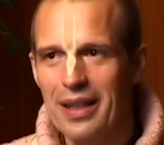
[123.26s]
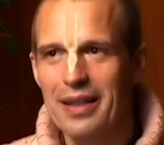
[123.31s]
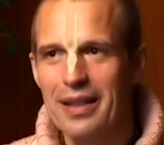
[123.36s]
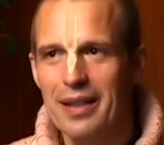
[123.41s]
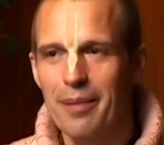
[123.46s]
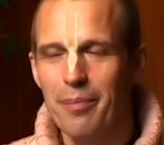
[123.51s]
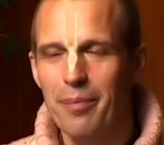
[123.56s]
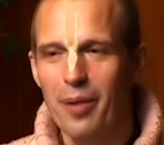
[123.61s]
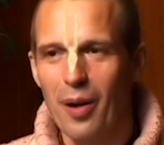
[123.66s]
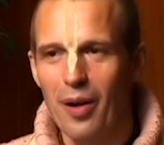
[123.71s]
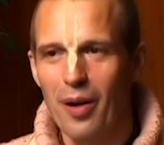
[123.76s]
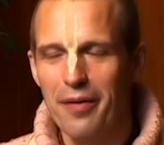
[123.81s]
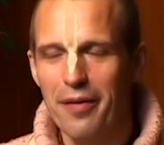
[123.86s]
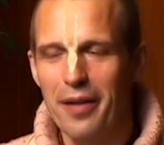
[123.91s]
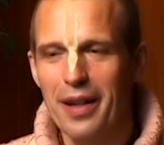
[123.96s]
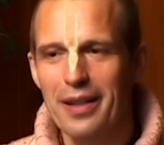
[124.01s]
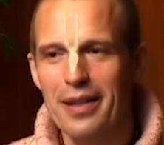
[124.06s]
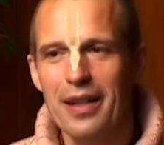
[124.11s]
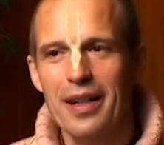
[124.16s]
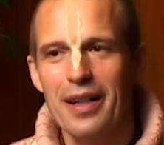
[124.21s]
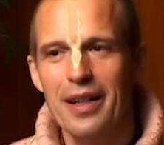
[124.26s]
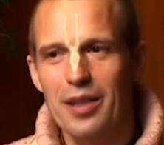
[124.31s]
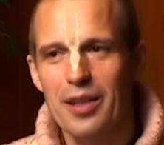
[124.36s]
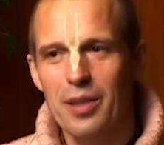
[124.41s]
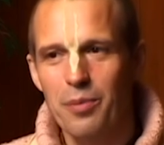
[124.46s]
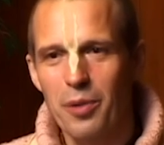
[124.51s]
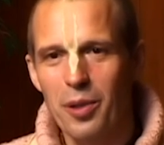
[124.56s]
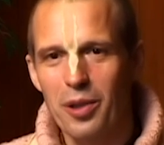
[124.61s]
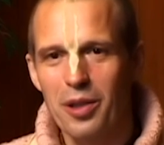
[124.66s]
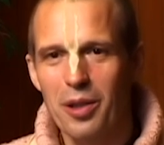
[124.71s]
the perfect
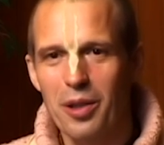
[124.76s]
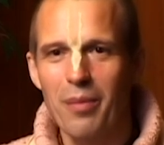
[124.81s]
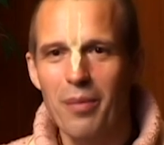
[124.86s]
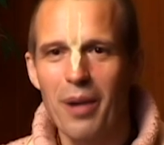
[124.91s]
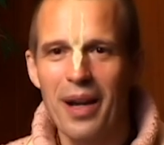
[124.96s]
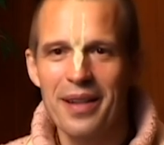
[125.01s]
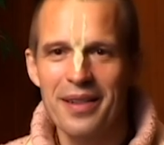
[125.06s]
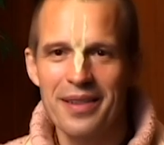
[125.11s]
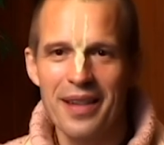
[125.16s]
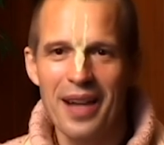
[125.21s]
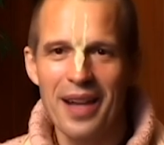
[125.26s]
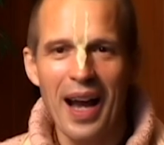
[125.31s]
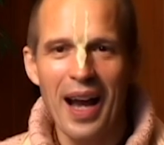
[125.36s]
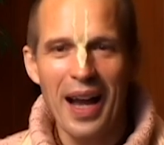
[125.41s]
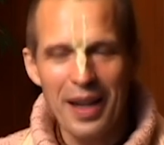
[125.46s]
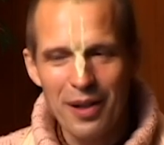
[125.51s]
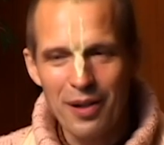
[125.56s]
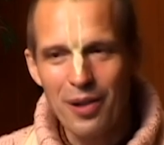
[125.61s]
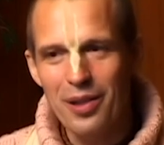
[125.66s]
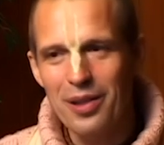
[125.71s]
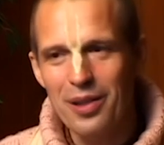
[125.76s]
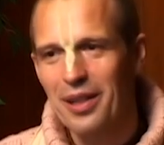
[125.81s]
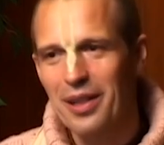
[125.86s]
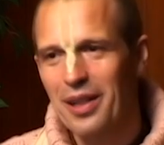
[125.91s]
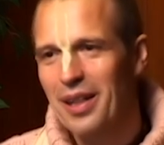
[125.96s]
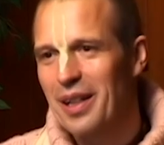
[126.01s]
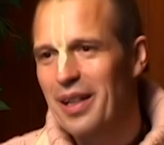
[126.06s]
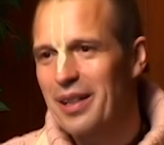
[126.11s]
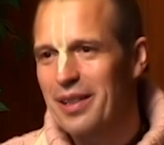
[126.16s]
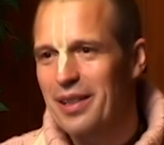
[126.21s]
spiritual master I could
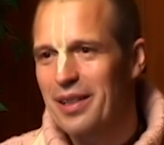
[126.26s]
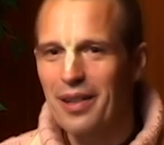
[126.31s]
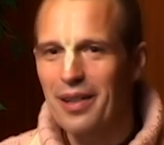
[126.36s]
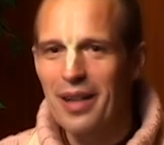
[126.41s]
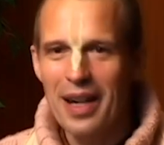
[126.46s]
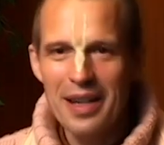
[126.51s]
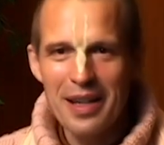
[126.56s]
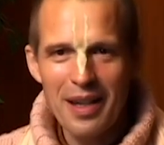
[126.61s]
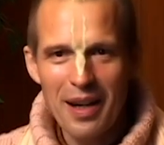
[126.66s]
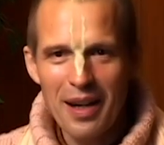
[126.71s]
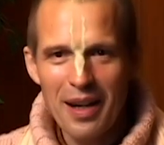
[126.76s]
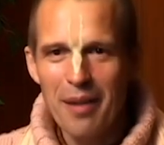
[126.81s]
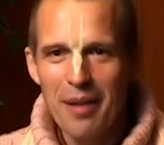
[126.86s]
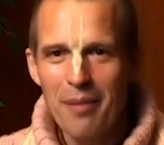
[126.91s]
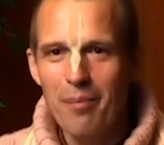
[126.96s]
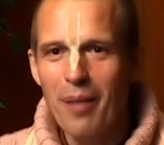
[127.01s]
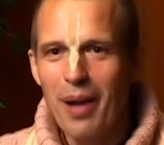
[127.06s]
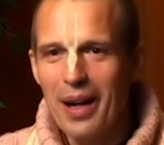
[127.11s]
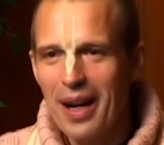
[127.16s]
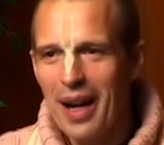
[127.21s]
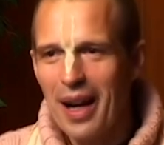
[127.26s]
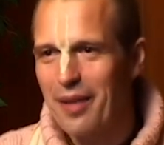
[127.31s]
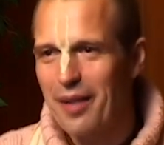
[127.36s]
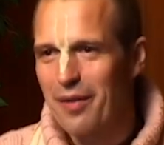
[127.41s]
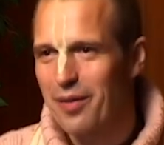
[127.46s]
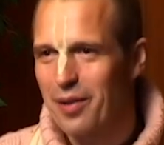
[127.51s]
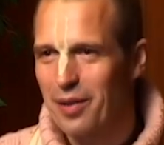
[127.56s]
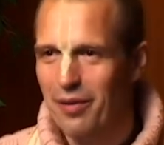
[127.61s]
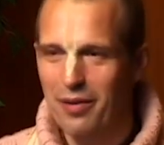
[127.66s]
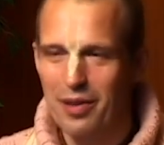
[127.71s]
surrender my
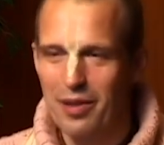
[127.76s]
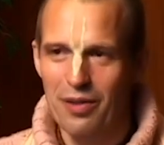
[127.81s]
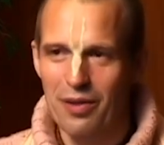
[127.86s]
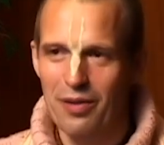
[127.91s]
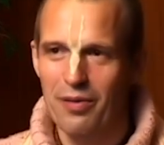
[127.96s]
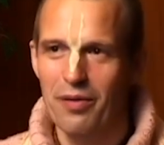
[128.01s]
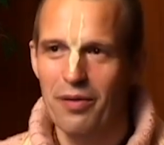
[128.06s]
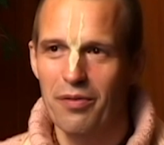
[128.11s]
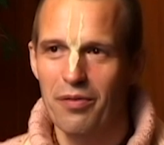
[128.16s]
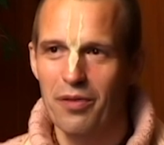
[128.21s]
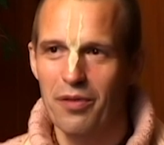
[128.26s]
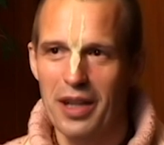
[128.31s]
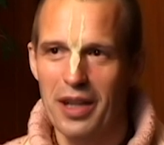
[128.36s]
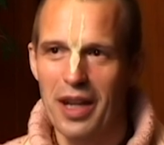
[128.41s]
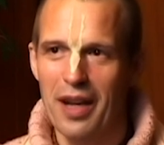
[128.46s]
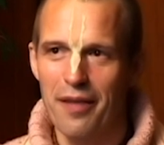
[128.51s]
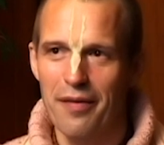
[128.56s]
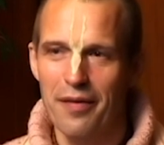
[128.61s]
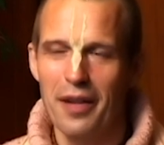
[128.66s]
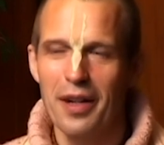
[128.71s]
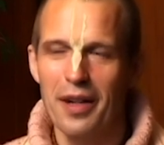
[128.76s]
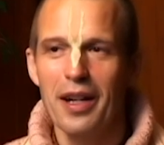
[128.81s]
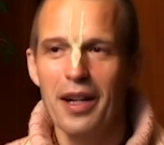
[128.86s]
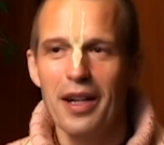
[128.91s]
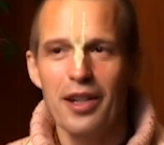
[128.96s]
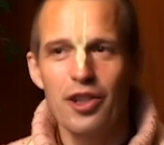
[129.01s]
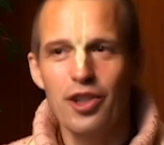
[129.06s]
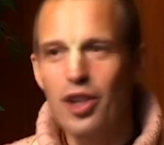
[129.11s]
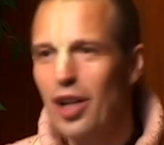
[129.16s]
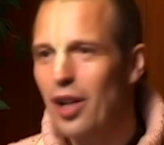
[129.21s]
life to, which would have
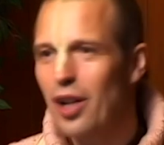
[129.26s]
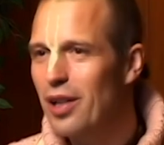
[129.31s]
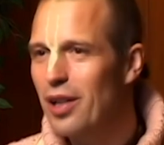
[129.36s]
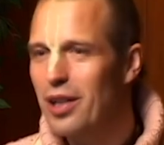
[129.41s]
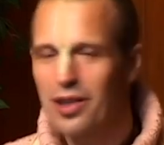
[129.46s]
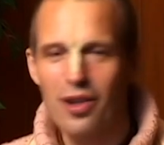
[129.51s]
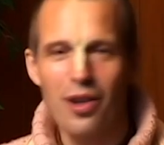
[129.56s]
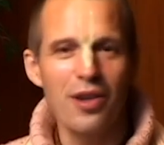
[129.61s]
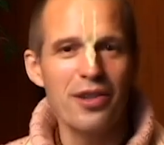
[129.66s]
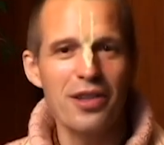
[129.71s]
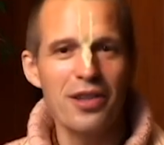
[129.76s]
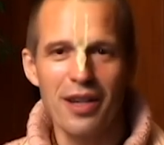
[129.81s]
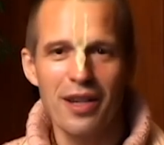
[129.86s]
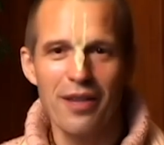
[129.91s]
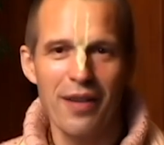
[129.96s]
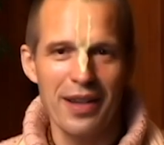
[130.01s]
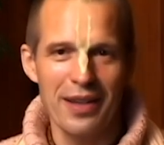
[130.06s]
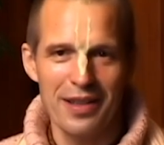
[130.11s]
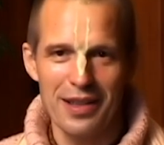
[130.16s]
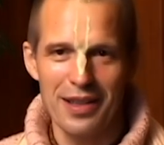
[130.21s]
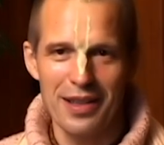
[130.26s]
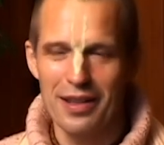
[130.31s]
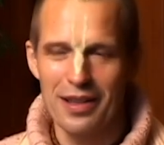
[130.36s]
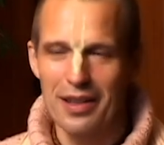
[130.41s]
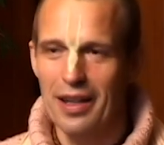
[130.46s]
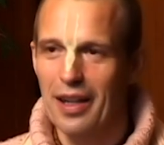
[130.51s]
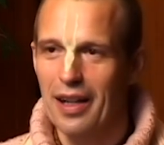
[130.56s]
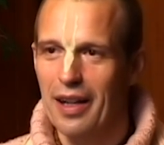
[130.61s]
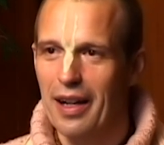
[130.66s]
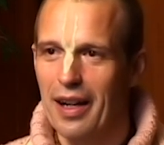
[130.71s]
serious consequences
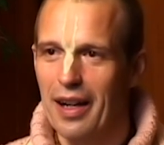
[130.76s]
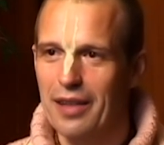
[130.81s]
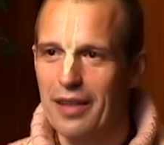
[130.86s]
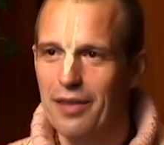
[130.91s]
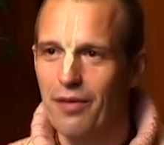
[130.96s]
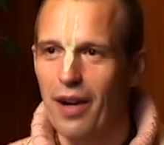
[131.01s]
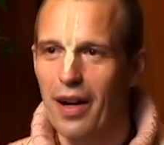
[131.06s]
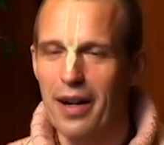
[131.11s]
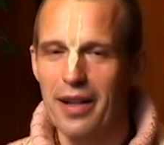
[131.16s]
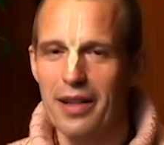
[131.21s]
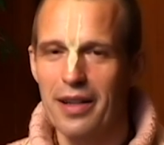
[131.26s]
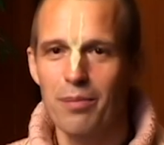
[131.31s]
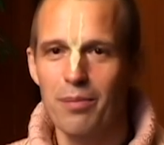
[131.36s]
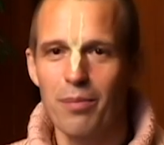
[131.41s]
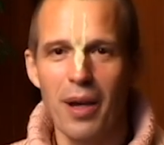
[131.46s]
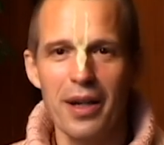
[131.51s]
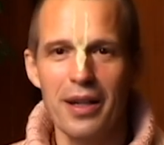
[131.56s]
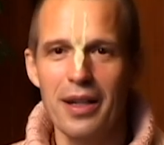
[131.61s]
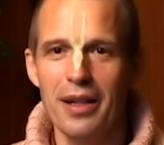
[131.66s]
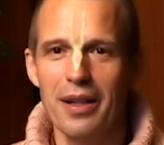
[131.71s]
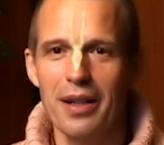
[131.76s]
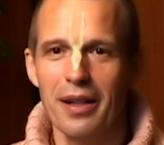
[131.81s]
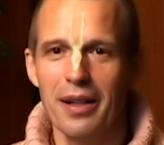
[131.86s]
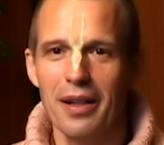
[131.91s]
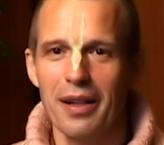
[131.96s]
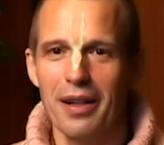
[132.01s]
as far as money